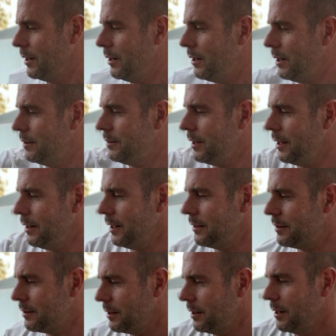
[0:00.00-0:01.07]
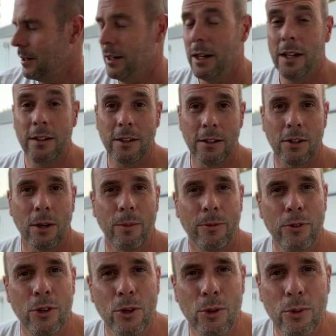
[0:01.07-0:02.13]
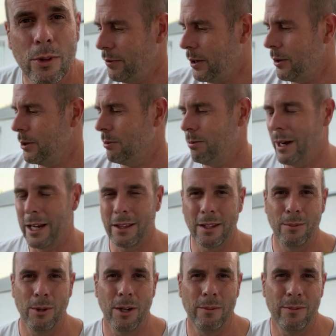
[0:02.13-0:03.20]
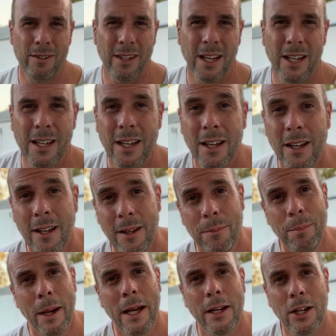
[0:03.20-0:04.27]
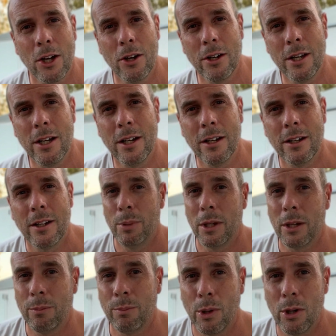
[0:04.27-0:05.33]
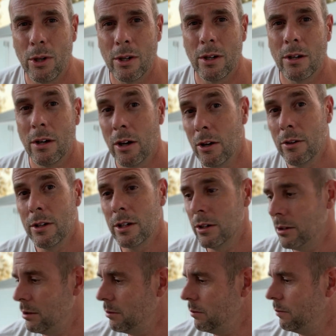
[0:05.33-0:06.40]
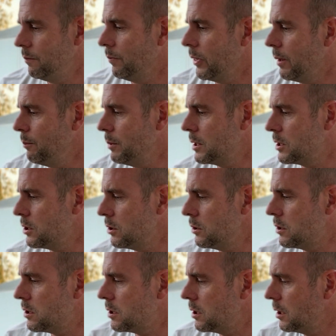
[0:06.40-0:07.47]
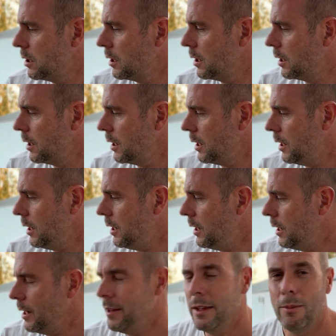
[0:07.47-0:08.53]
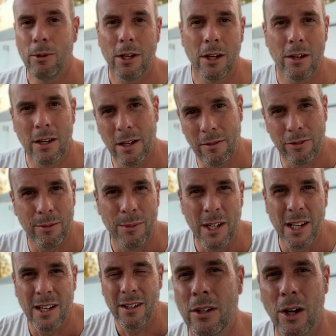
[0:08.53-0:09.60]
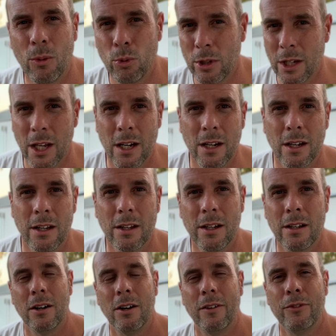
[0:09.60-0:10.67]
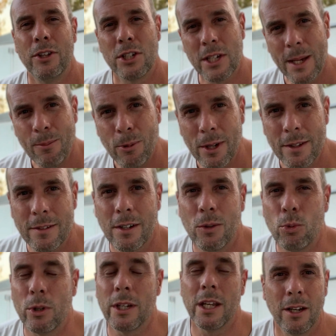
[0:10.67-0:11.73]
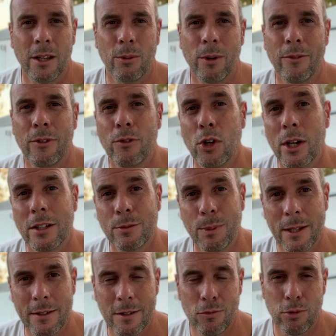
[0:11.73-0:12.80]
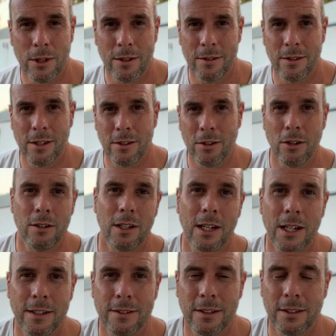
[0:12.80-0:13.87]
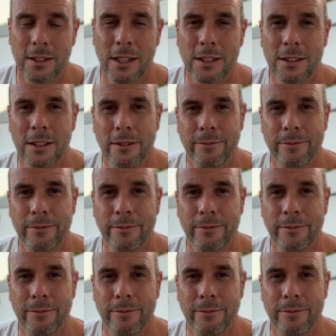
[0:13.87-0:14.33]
I'd say that's in the top few. If I were to rank them, I'd say Patagonia, Billabong, O'Neill, Matuse, and then we go down from there. I wouldn't get another of the cheap ones, and I wouldn't get another one of the very expensive ones that don't last the season.